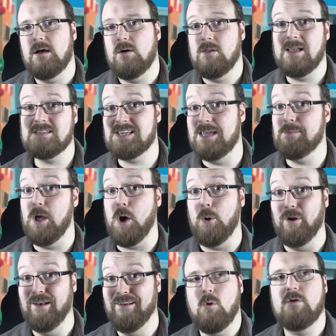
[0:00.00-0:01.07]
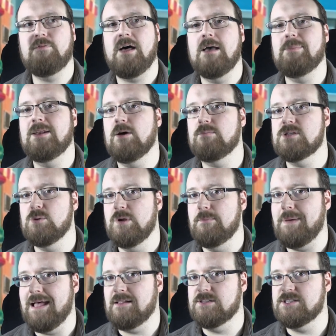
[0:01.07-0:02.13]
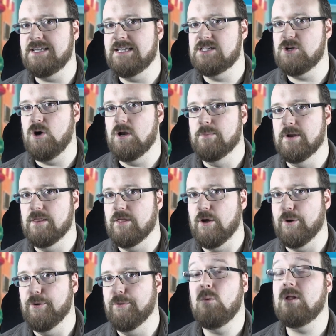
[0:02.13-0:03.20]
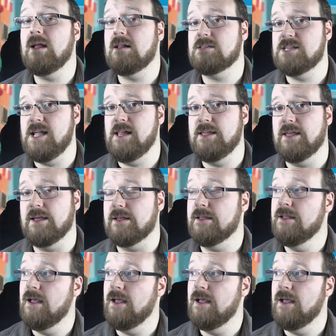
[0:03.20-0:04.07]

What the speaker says: let's keep going. What have I been up to in Battle City Tournament, though? Well, I'll tell you,